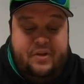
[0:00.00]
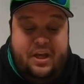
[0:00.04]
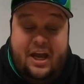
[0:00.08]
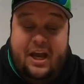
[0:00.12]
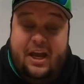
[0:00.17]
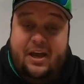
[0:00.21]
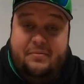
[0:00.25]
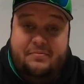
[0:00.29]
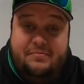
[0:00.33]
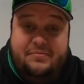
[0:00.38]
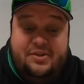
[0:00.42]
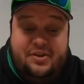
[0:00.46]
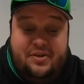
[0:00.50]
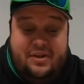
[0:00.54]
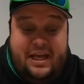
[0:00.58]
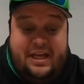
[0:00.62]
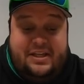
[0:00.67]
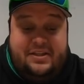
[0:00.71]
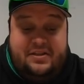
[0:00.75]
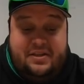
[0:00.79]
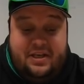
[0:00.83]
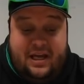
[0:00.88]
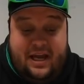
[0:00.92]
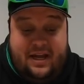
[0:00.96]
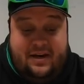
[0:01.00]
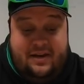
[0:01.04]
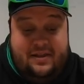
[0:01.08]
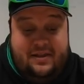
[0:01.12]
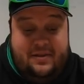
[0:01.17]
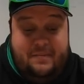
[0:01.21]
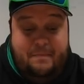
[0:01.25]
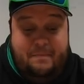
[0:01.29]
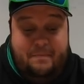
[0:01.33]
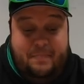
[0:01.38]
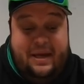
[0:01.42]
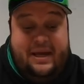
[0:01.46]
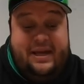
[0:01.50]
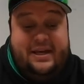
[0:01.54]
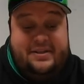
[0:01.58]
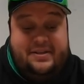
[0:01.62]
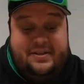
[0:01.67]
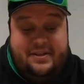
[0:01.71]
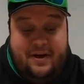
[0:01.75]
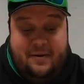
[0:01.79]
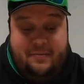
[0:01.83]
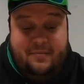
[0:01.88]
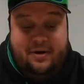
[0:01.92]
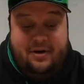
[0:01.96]
Yeah, so that's kind of the
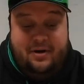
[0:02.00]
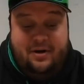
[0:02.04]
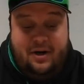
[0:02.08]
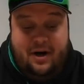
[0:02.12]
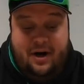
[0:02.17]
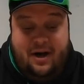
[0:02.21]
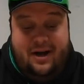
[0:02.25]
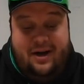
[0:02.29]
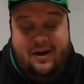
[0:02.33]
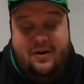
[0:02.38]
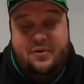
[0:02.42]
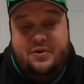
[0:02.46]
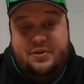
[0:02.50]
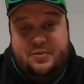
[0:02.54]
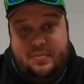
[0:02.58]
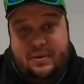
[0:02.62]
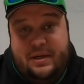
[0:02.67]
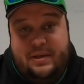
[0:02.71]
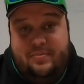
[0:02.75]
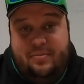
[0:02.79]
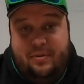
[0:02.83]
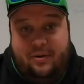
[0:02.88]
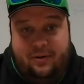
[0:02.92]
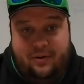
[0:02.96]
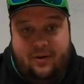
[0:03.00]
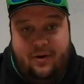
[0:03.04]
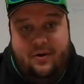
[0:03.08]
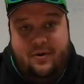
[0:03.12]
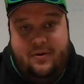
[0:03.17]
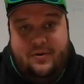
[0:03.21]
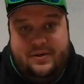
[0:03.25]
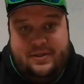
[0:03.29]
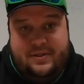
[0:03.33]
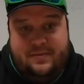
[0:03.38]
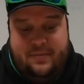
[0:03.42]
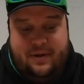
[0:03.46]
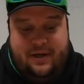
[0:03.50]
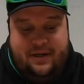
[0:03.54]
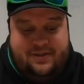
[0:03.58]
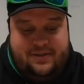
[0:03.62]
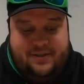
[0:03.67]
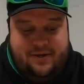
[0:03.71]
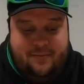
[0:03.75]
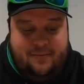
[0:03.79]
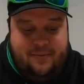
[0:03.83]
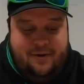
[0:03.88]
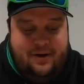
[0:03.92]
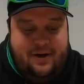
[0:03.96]
biggest number. Of course, people are always the
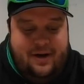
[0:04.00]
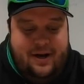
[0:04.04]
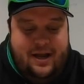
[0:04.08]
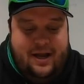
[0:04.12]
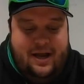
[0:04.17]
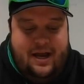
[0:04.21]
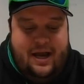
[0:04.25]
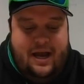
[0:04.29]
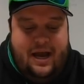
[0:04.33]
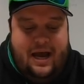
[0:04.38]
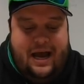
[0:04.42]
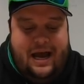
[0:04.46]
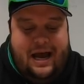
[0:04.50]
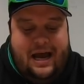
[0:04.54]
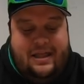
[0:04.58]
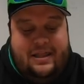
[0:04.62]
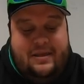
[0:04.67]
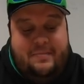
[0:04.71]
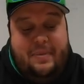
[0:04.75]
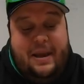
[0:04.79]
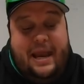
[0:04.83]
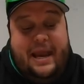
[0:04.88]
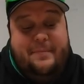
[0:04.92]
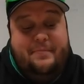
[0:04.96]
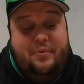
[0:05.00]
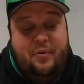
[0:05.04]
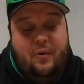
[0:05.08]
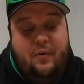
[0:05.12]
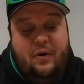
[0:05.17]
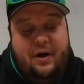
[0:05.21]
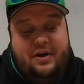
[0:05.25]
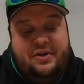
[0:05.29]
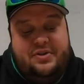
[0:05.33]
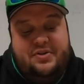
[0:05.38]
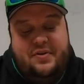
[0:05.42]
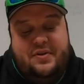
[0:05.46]
biggest number. The paperwork.